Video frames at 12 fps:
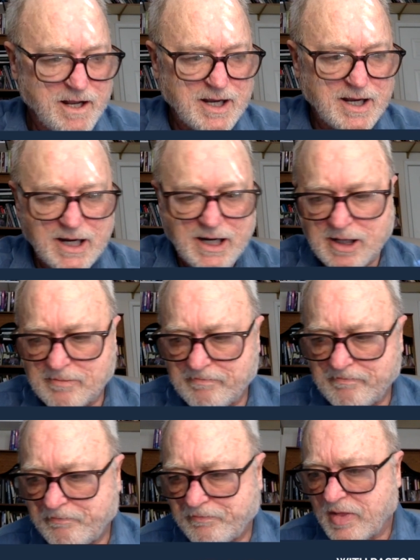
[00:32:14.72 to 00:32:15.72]

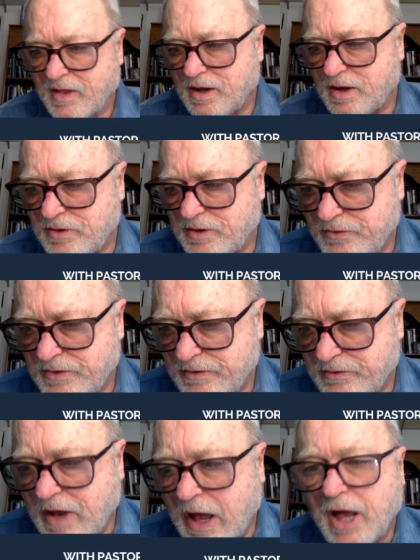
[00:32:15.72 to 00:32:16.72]
um, th
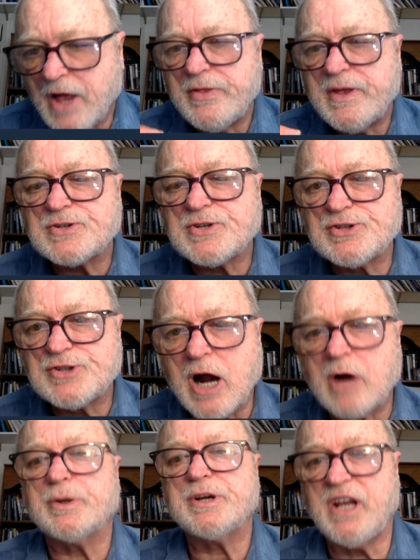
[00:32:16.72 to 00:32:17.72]
th this is not
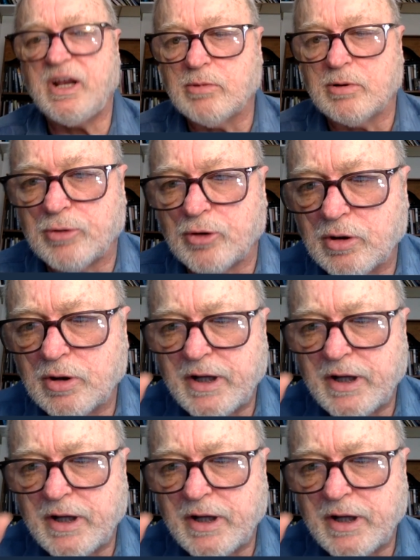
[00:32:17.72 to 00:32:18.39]
redeemable.